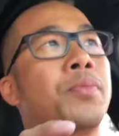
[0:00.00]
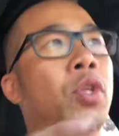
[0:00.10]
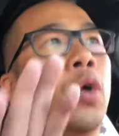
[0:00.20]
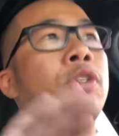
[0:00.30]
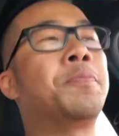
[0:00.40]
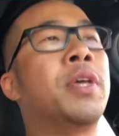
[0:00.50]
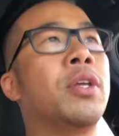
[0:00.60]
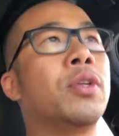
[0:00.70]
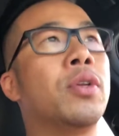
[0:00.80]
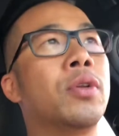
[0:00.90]
those
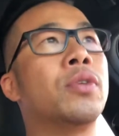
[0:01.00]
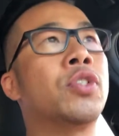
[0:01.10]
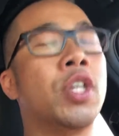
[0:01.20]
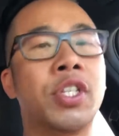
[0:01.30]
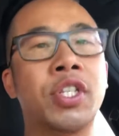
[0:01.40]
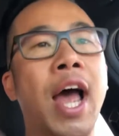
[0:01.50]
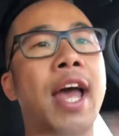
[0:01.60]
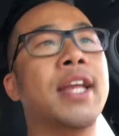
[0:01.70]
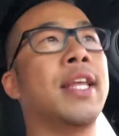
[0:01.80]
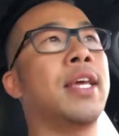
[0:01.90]

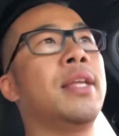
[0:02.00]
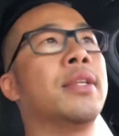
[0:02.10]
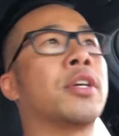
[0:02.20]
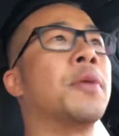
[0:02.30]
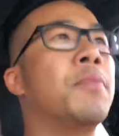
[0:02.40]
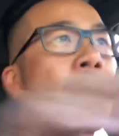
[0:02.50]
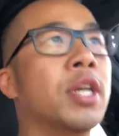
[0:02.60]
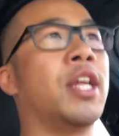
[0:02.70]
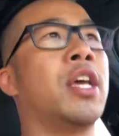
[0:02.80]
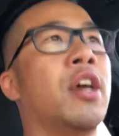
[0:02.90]
society, the
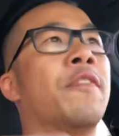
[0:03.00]
community